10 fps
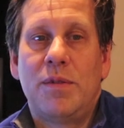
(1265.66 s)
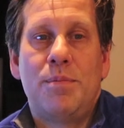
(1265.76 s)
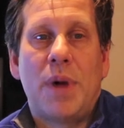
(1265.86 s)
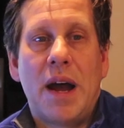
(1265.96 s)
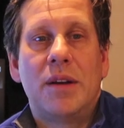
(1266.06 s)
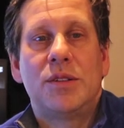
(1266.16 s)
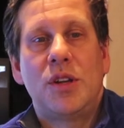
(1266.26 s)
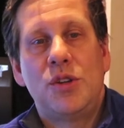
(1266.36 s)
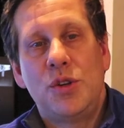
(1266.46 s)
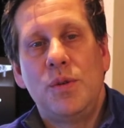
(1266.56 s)
for buyers
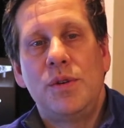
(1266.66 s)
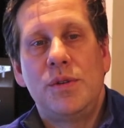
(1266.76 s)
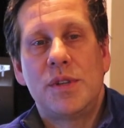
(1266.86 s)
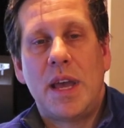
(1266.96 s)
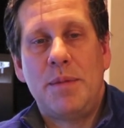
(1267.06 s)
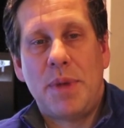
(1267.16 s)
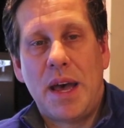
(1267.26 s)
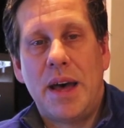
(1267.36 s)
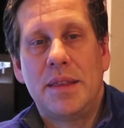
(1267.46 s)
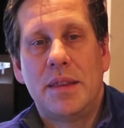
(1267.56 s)
to choose a
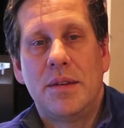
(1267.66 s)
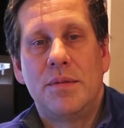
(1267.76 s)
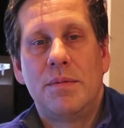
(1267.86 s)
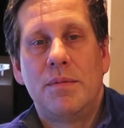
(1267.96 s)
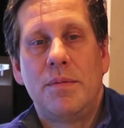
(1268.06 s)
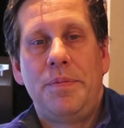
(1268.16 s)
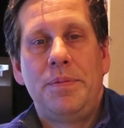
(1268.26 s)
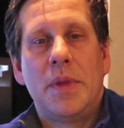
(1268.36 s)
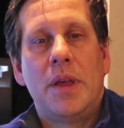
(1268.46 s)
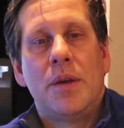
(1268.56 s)
path.
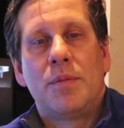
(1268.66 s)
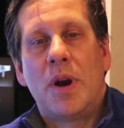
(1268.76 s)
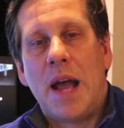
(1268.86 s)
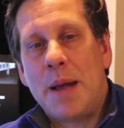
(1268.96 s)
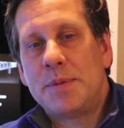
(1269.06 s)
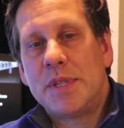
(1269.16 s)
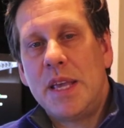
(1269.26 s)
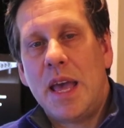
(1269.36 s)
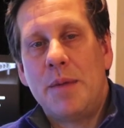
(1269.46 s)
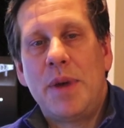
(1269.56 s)
Perhaps
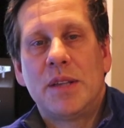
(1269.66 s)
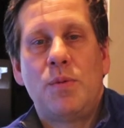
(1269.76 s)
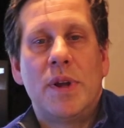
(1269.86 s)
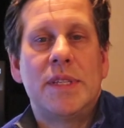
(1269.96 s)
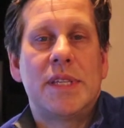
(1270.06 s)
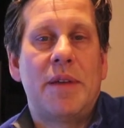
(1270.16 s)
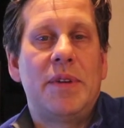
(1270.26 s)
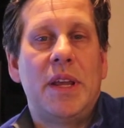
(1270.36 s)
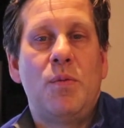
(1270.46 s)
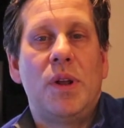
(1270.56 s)
the
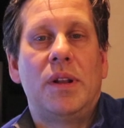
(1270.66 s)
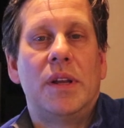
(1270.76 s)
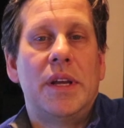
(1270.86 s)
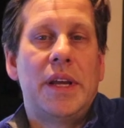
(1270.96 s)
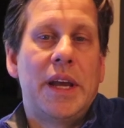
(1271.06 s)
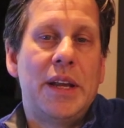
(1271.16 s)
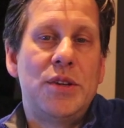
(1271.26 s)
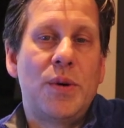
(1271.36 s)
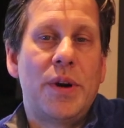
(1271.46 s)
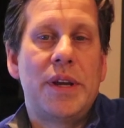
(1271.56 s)
MX170 will
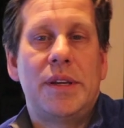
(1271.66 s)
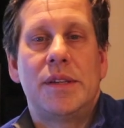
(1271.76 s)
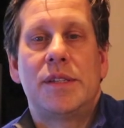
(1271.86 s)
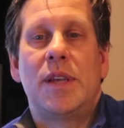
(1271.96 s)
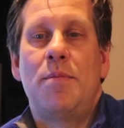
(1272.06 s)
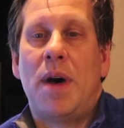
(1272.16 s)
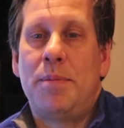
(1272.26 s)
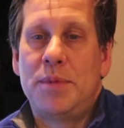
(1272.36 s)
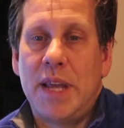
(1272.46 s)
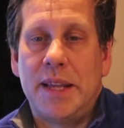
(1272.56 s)
enjoy some
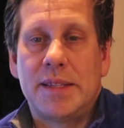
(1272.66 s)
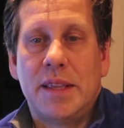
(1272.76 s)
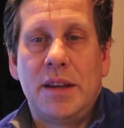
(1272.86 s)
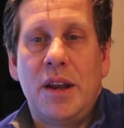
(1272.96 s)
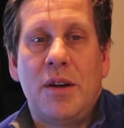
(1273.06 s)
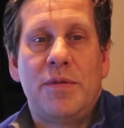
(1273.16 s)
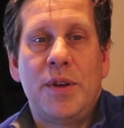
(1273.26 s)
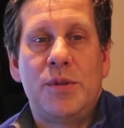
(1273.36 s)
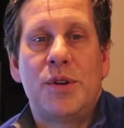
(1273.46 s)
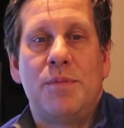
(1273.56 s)
updates in the near
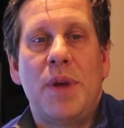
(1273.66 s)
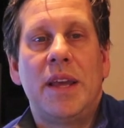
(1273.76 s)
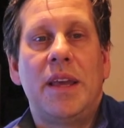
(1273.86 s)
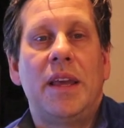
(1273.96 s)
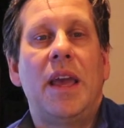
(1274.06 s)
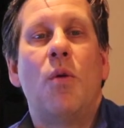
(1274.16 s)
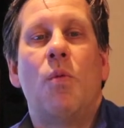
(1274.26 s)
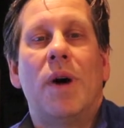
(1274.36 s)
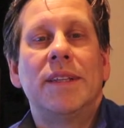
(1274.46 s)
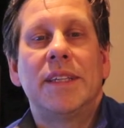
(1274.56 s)
future, making
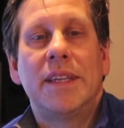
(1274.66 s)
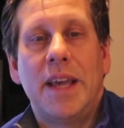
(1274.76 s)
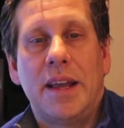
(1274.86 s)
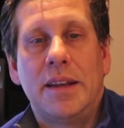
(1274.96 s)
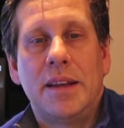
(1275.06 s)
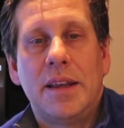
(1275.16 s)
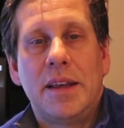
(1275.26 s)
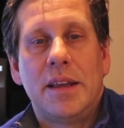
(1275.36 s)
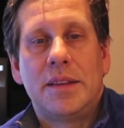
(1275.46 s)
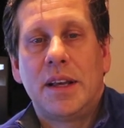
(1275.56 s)
it once again
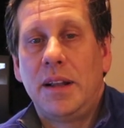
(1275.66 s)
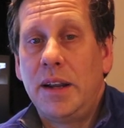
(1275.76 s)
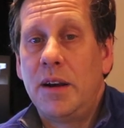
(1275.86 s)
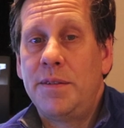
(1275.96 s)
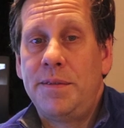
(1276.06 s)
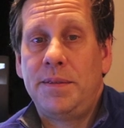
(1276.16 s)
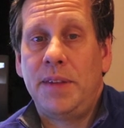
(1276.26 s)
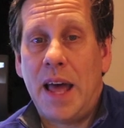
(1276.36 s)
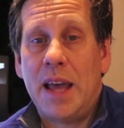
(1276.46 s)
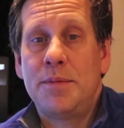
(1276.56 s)
the clear
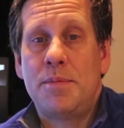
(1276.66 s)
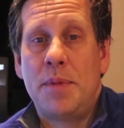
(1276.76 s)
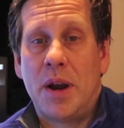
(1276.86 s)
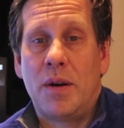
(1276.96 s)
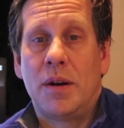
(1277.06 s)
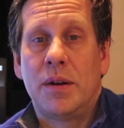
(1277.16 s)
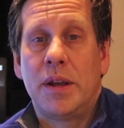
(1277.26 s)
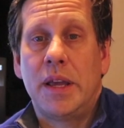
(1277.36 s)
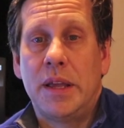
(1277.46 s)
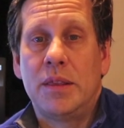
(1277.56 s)
flag bearer
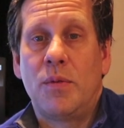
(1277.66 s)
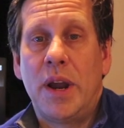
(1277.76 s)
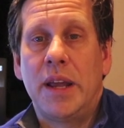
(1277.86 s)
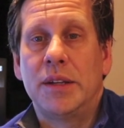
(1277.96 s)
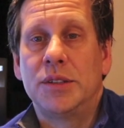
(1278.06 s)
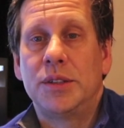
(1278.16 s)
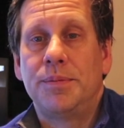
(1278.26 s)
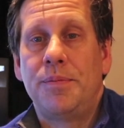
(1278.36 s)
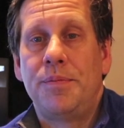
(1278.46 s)
in the range.